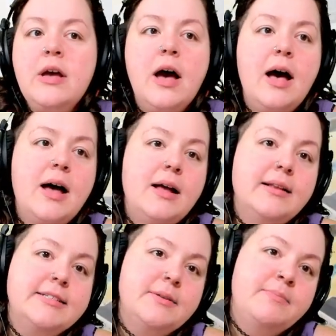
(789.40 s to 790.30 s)
uh,
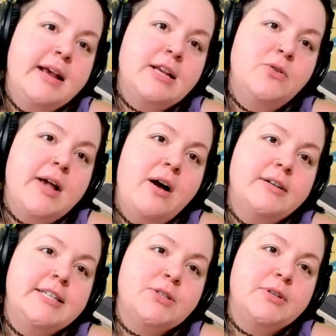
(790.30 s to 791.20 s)
let's make a new account
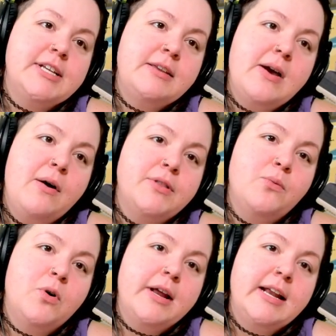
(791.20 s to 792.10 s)
because Discord sent you out with a
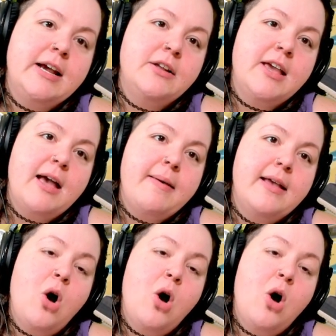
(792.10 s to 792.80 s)
warning and I couldn't get it.